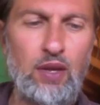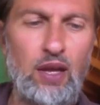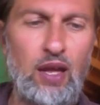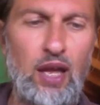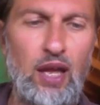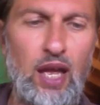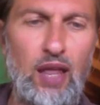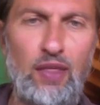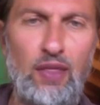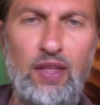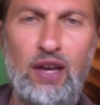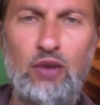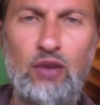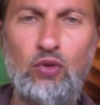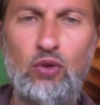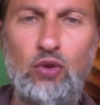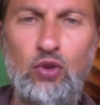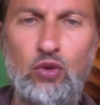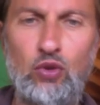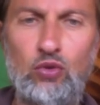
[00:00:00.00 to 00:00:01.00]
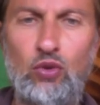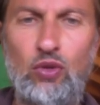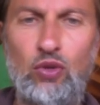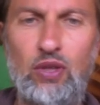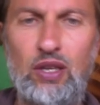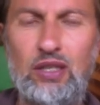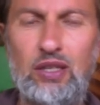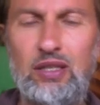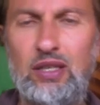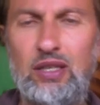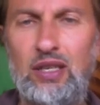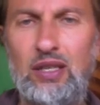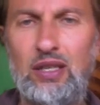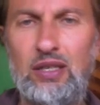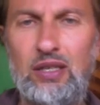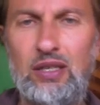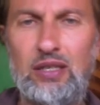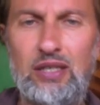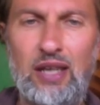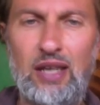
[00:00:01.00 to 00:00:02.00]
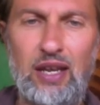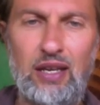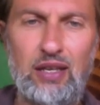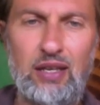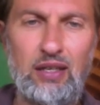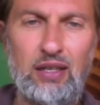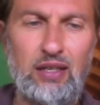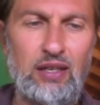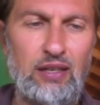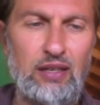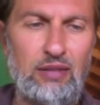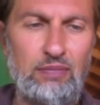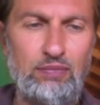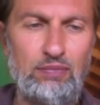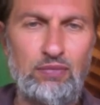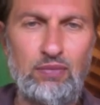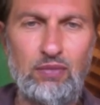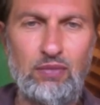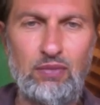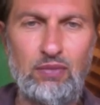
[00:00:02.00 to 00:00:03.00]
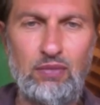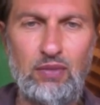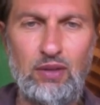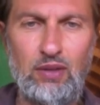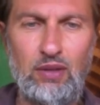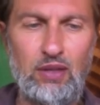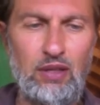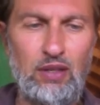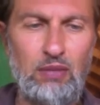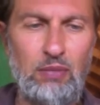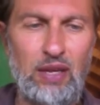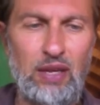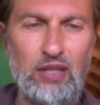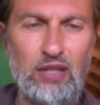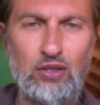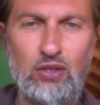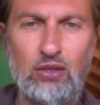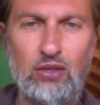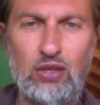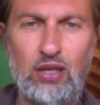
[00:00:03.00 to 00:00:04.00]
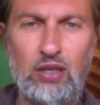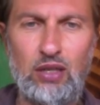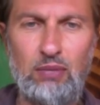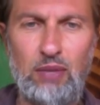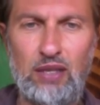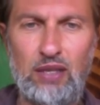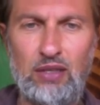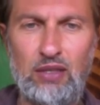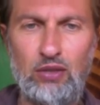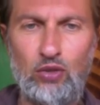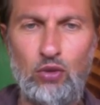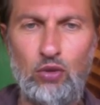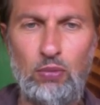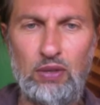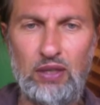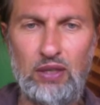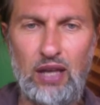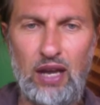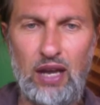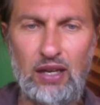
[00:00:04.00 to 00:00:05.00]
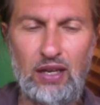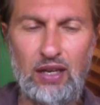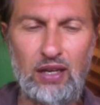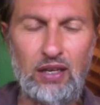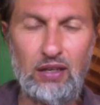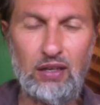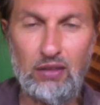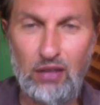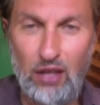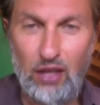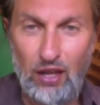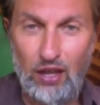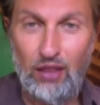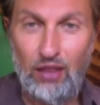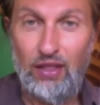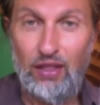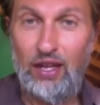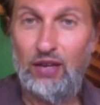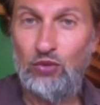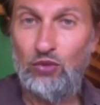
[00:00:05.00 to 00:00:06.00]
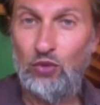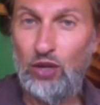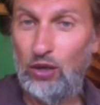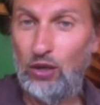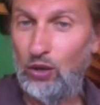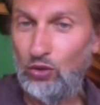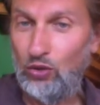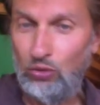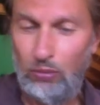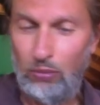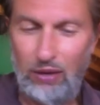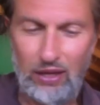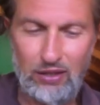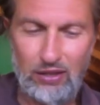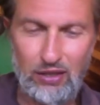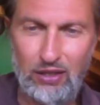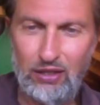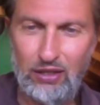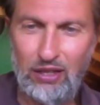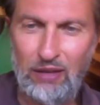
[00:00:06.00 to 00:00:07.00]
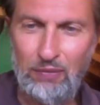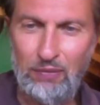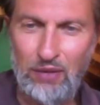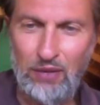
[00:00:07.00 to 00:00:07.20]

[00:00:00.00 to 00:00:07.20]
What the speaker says: And then when you do this, then it's just like it makes it completely alkaline. Then we can also bless it.